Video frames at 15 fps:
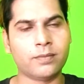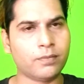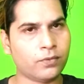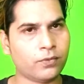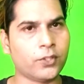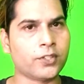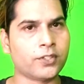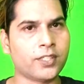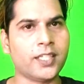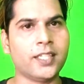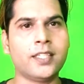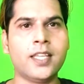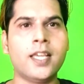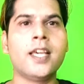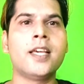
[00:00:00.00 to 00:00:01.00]
First thing.
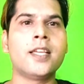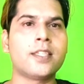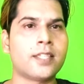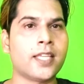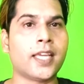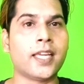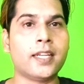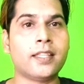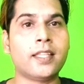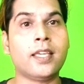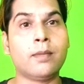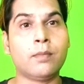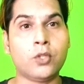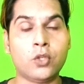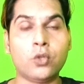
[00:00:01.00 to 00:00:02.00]
Second
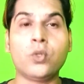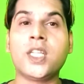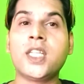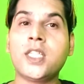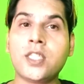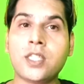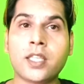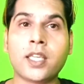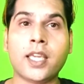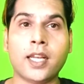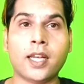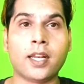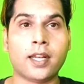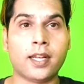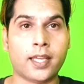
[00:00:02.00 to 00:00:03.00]
thing, you need
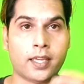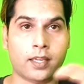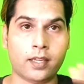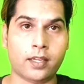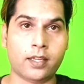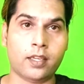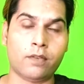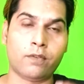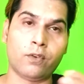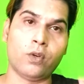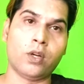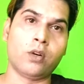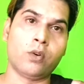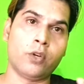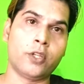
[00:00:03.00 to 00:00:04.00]
skill. Like if you
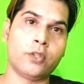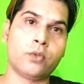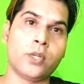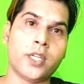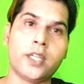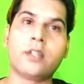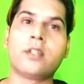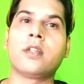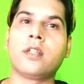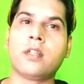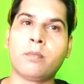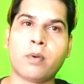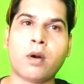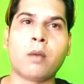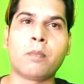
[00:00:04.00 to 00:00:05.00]
are going to enter
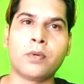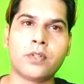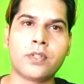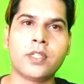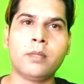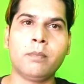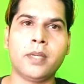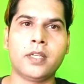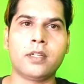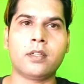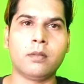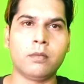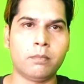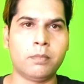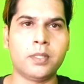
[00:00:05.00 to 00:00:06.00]
in proper
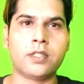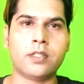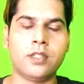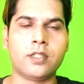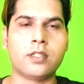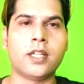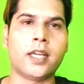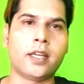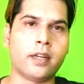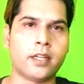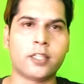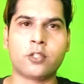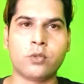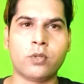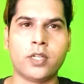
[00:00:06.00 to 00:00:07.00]
segment business like
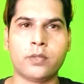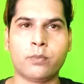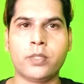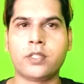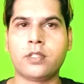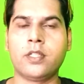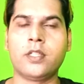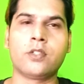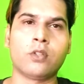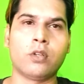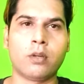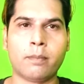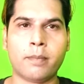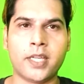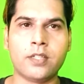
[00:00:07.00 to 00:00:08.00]
restaurant business
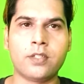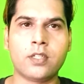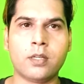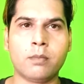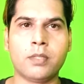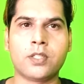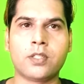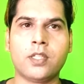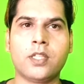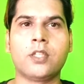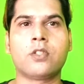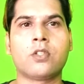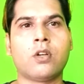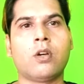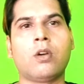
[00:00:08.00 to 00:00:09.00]
or medicine
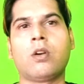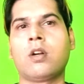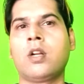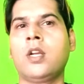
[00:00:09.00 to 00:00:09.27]
business or